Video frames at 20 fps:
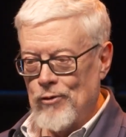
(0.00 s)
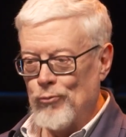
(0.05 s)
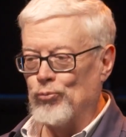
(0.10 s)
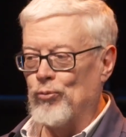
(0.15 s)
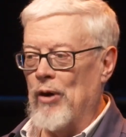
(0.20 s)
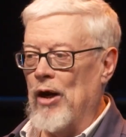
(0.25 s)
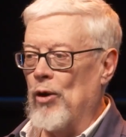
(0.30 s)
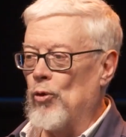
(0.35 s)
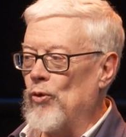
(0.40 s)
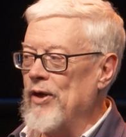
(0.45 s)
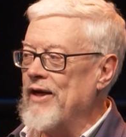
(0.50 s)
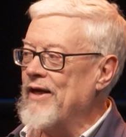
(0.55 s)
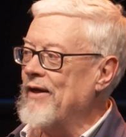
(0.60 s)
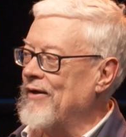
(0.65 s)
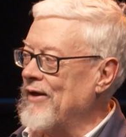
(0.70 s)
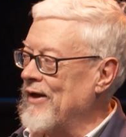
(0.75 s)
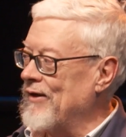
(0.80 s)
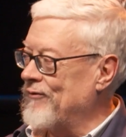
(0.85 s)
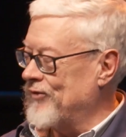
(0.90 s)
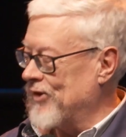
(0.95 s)
But when it
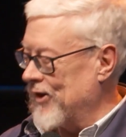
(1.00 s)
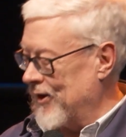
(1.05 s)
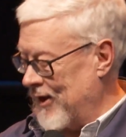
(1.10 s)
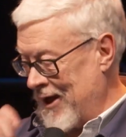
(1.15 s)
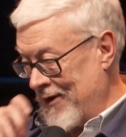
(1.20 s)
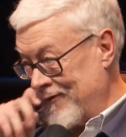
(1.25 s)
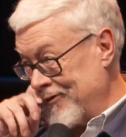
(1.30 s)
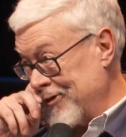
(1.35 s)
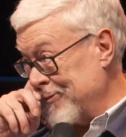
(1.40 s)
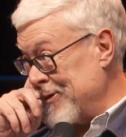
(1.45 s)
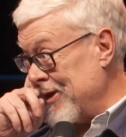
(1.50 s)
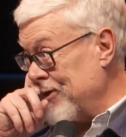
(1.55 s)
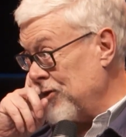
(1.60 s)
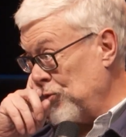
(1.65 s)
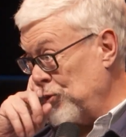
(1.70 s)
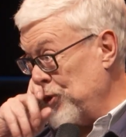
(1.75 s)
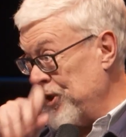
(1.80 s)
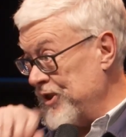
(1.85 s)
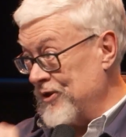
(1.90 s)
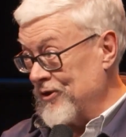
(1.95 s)
lifted, after about
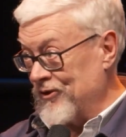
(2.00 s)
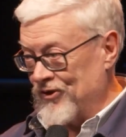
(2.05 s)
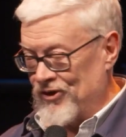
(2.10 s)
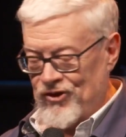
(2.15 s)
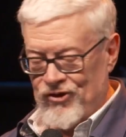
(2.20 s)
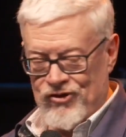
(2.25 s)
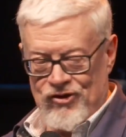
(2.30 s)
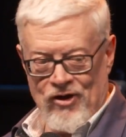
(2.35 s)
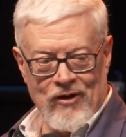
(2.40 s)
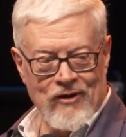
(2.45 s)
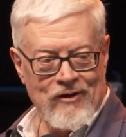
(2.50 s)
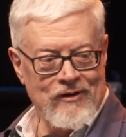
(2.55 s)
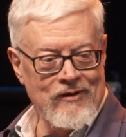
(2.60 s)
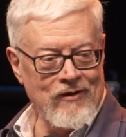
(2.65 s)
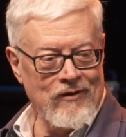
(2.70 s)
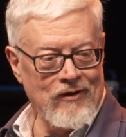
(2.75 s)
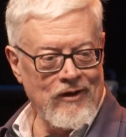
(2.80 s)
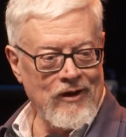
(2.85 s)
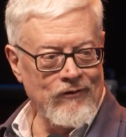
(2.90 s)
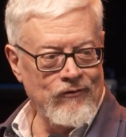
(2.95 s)
3 years, it started to
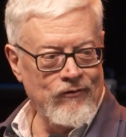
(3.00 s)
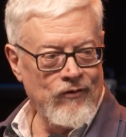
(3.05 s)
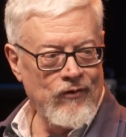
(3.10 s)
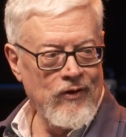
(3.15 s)
lift.